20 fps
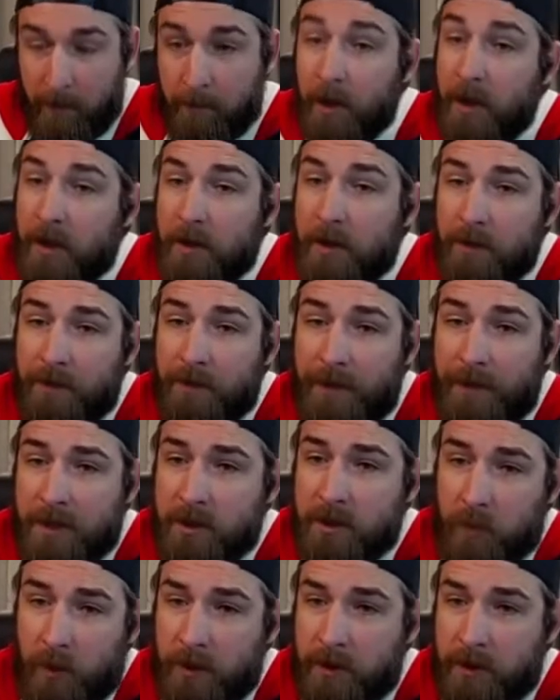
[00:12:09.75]
But
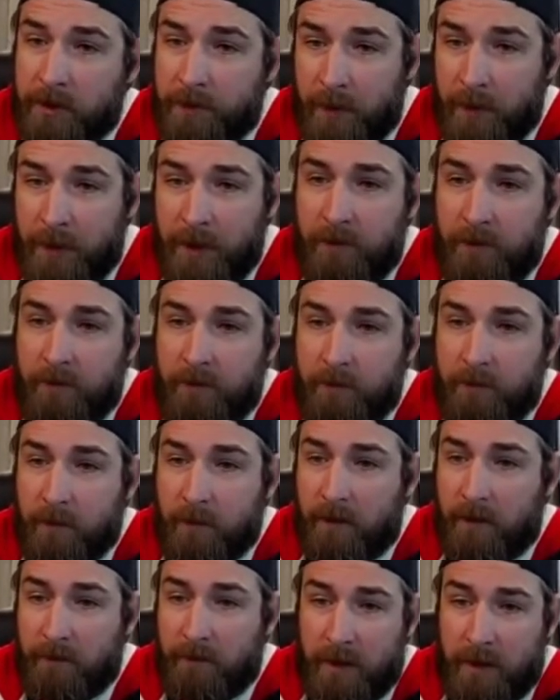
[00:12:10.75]
that's where speed
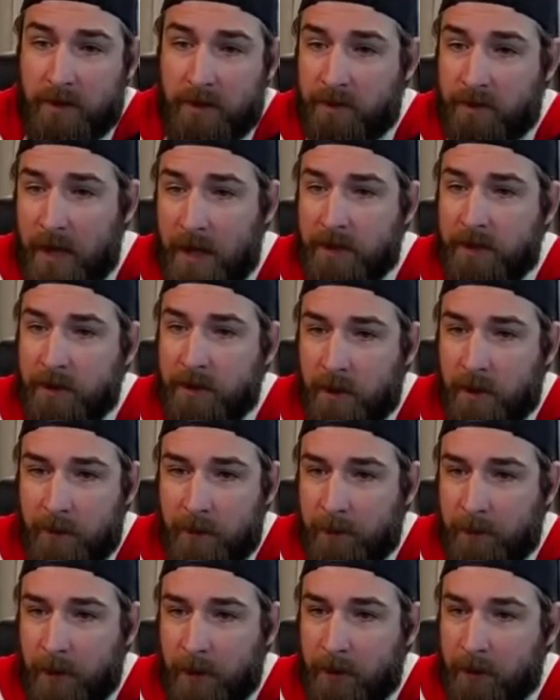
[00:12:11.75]
and violence of action come
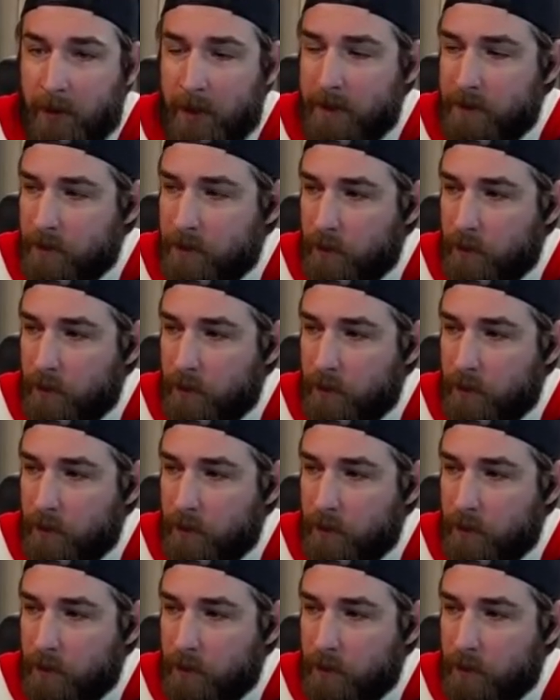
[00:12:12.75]
into play, right?